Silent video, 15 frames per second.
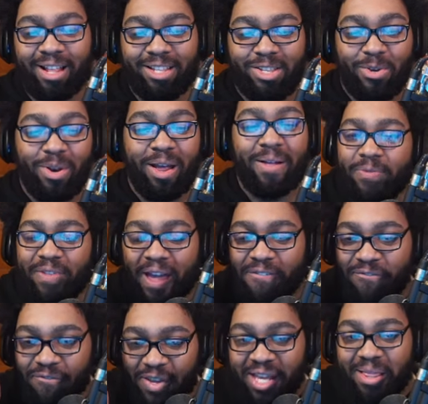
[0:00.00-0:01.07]
Dude, I
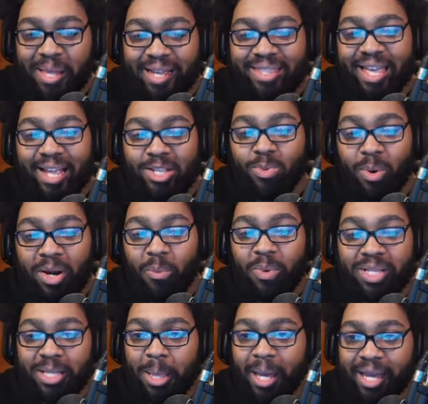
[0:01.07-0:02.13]
feel like that's what it
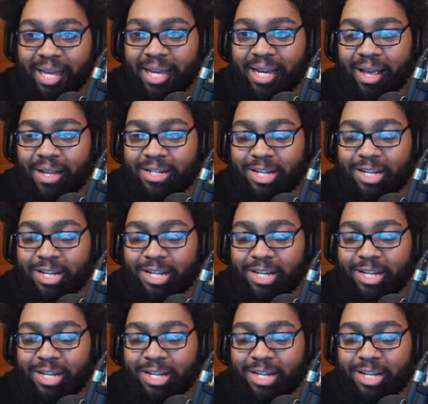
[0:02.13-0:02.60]
was like